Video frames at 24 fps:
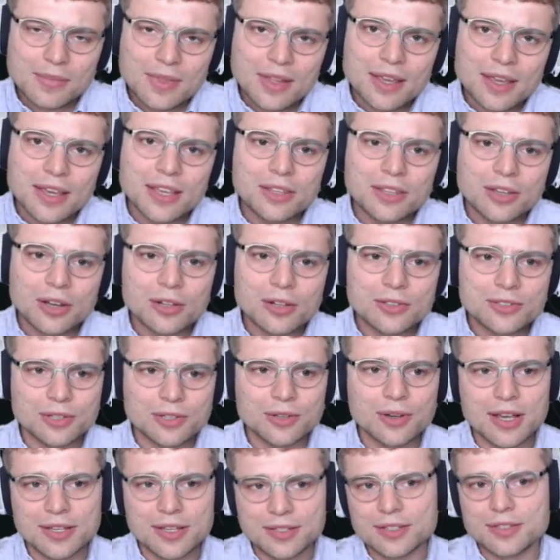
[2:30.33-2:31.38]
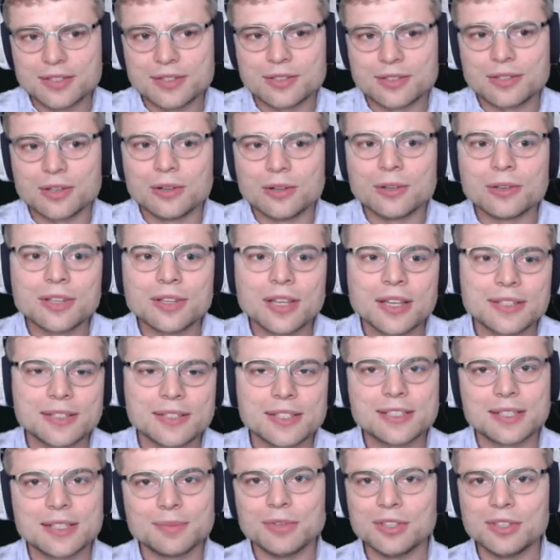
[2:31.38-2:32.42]
It also, as it's called
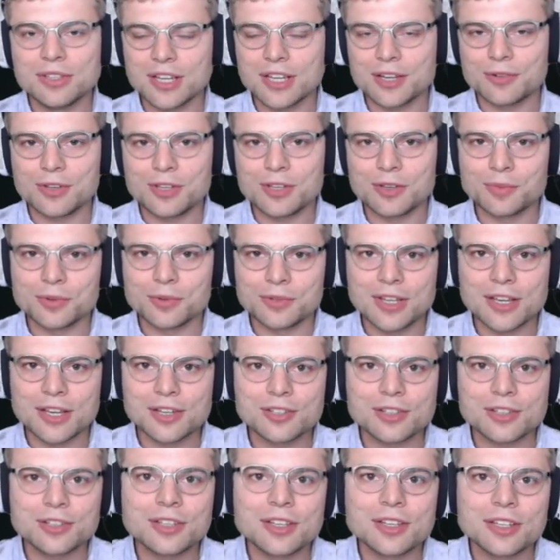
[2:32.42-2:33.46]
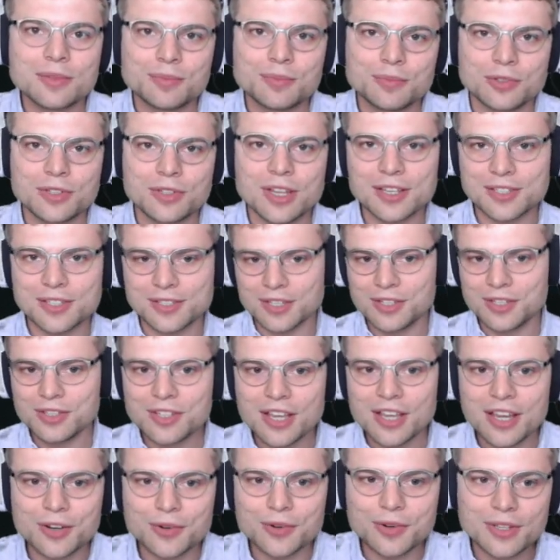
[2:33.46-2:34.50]
system integrity protection, it protects the
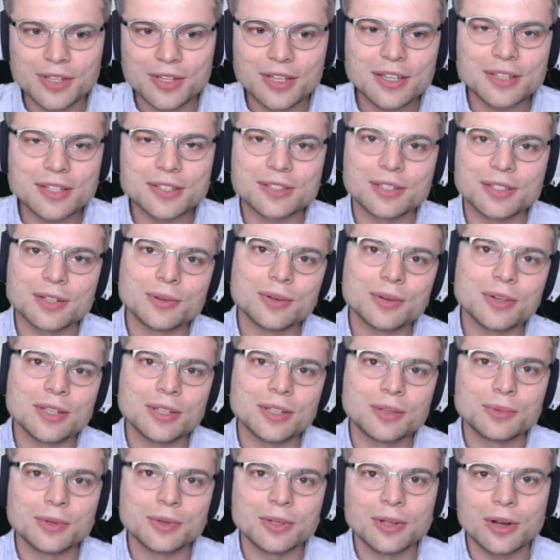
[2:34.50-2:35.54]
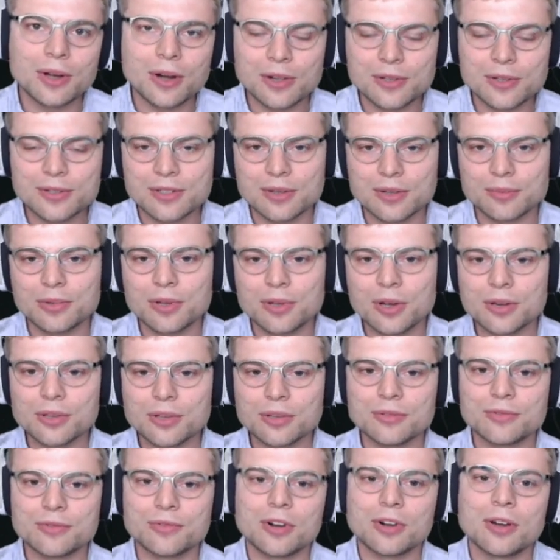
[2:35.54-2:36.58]
integrity, so it will also
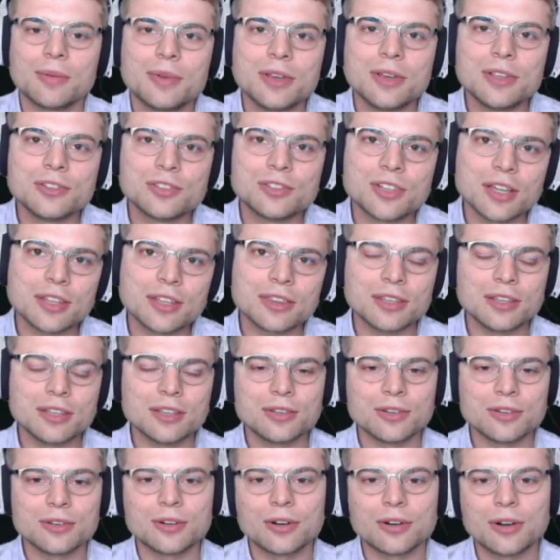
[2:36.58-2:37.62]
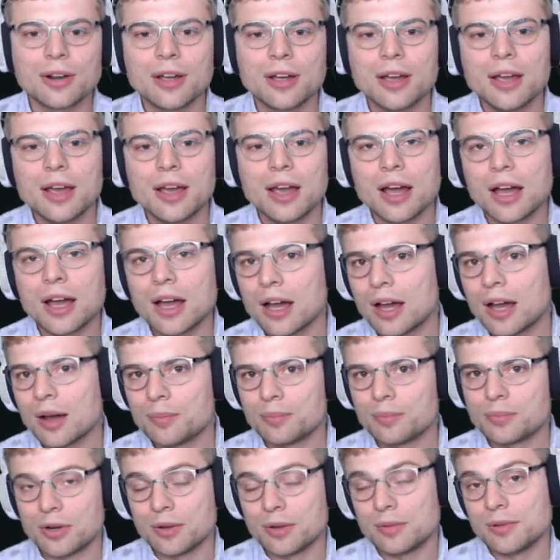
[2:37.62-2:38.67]
block you from injecting your
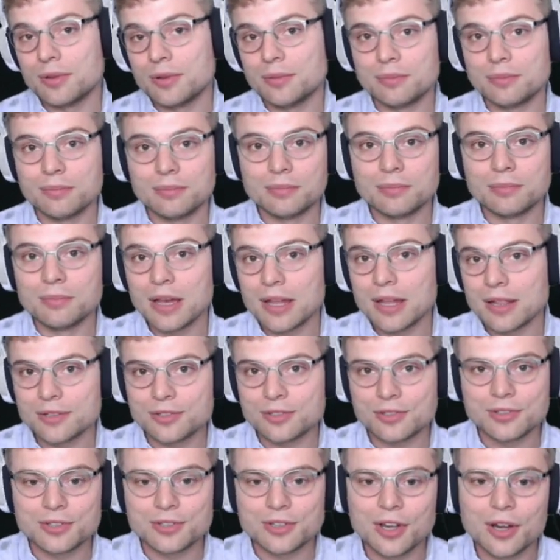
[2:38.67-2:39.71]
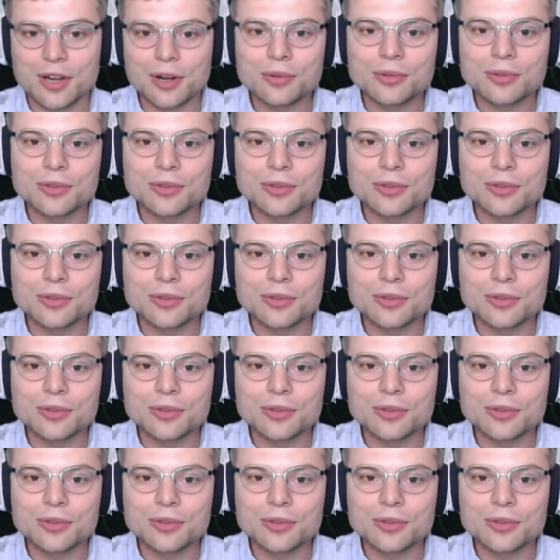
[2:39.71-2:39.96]
probably malicious code